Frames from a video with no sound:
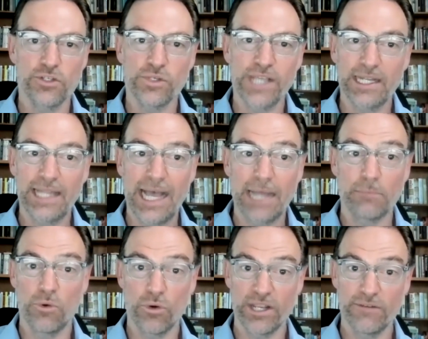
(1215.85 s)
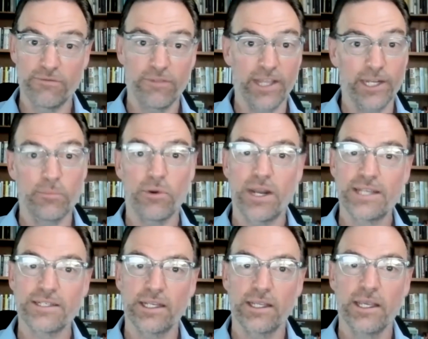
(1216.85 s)
you get a lot more inflated
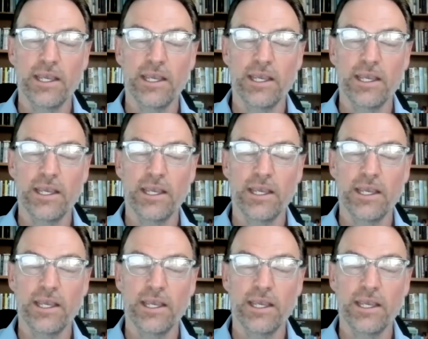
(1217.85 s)
pricing.